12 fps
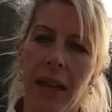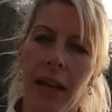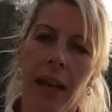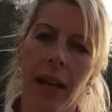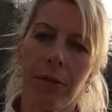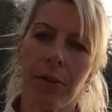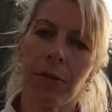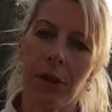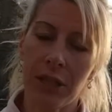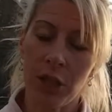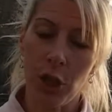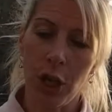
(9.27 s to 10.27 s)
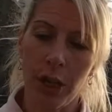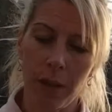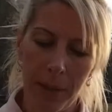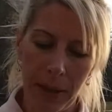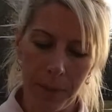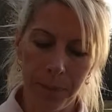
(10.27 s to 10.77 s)
that I feel very strongly
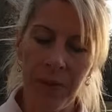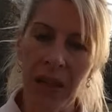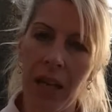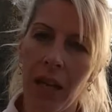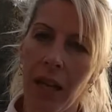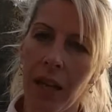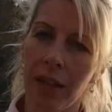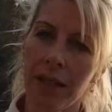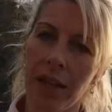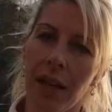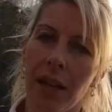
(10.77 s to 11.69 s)
about, and